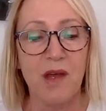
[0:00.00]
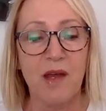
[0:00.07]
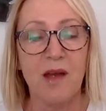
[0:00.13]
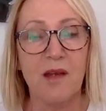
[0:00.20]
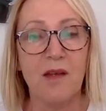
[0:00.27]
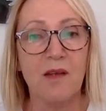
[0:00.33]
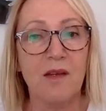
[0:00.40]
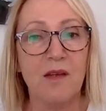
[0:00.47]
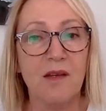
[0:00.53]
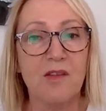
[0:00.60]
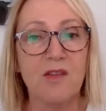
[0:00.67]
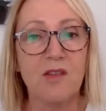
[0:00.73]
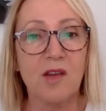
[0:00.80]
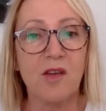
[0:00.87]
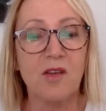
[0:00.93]
and
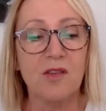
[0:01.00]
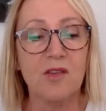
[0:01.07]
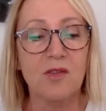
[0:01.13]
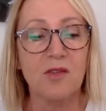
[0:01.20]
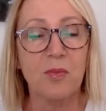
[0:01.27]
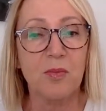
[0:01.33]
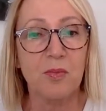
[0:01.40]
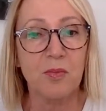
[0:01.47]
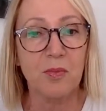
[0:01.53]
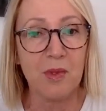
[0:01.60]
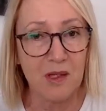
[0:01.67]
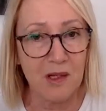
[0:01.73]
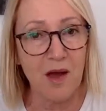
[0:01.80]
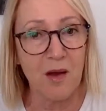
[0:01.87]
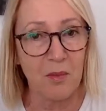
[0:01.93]
it's going to
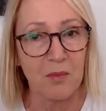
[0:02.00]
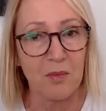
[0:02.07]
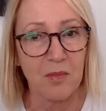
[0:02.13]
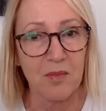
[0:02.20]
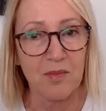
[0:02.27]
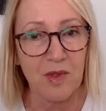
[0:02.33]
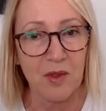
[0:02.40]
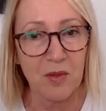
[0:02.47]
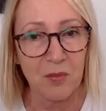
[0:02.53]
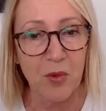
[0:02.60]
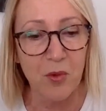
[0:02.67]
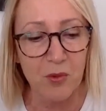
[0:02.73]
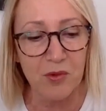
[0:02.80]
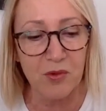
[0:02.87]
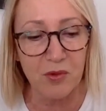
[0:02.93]
become
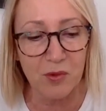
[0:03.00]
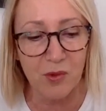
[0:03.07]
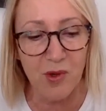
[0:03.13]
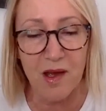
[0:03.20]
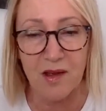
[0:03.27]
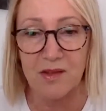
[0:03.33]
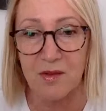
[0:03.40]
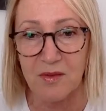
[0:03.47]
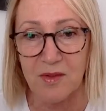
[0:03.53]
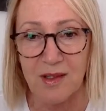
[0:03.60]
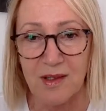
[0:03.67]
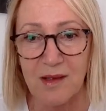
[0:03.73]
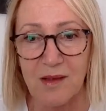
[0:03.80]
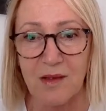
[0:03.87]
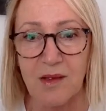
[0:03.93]
important or active
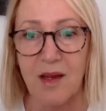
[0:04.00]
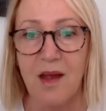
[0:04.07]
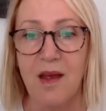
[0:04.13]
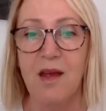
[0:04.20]
again.